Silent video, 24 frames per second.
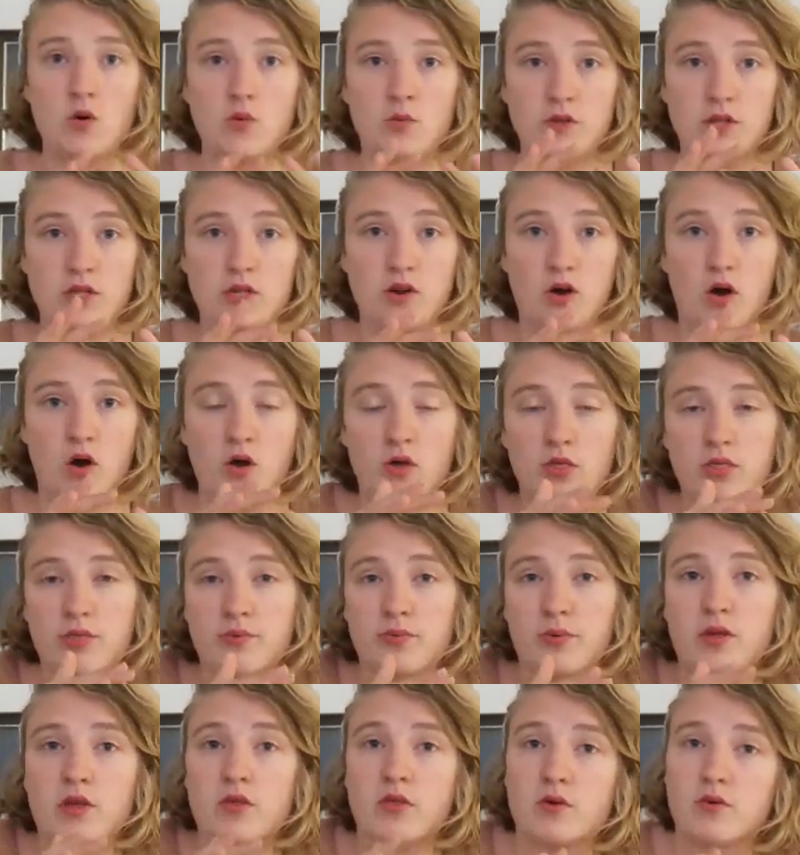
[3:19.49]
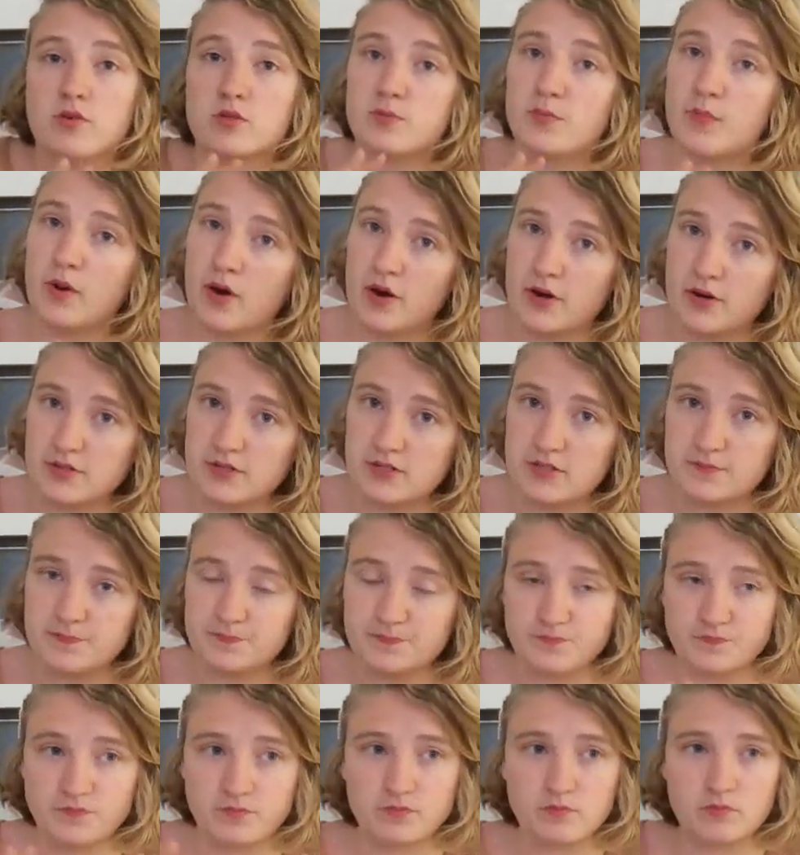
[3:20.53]
We need all 3 of those parts
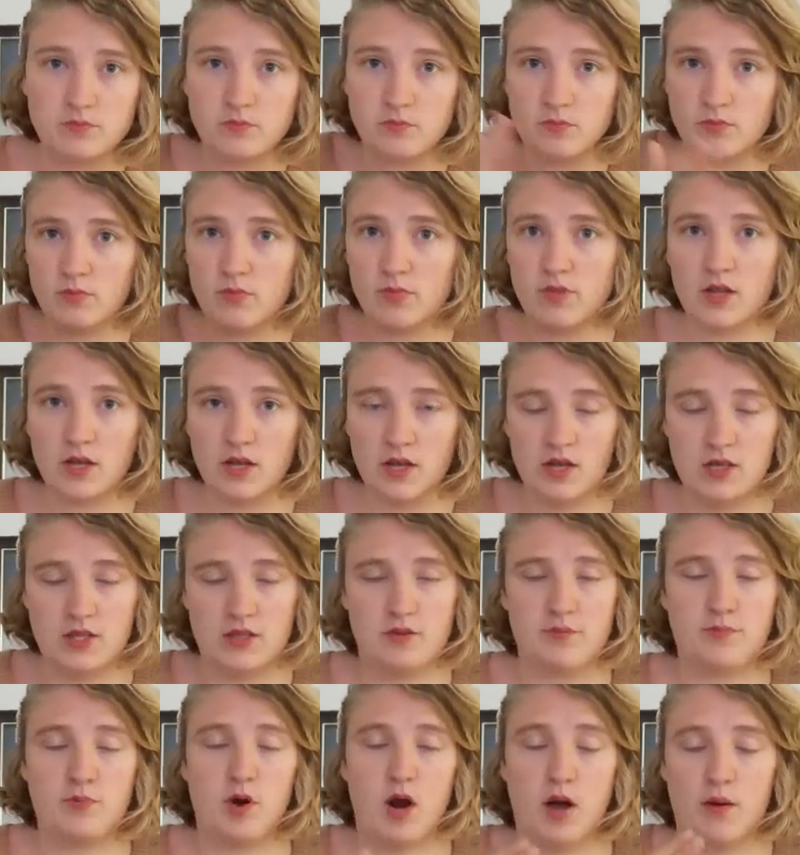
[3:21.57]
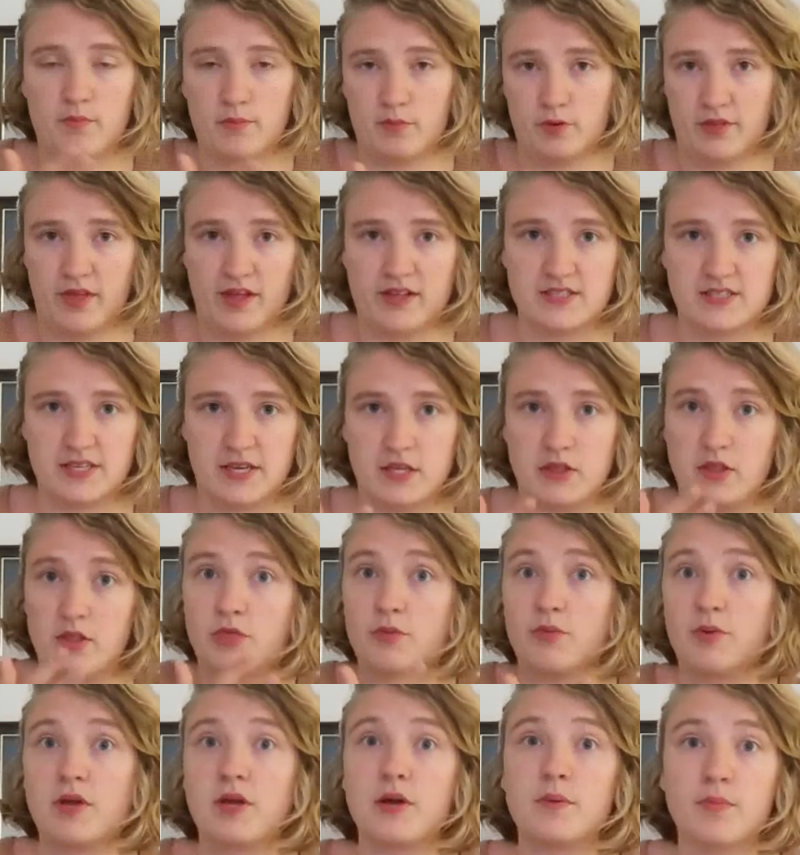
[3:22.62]
in the problem, or that's like the
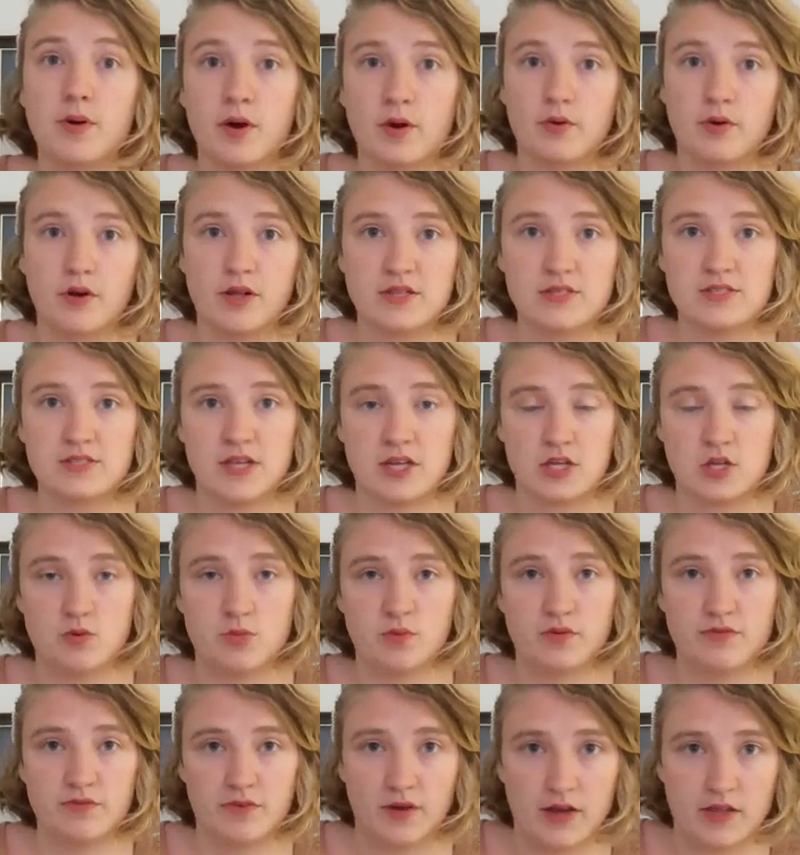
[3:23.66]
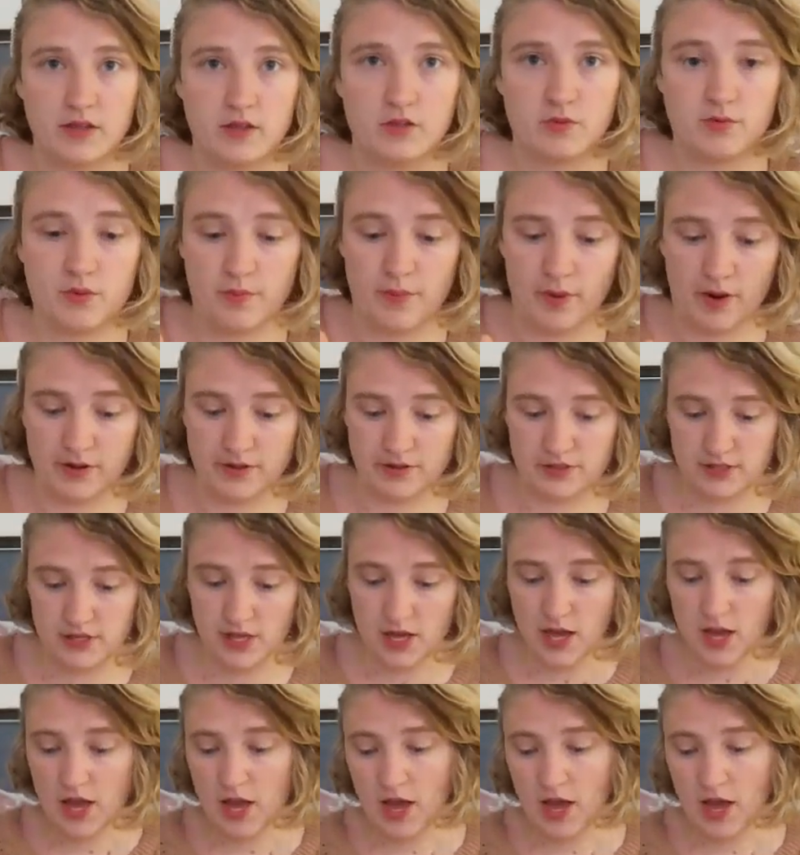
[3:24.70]
3 components that you would find, the 3 parts.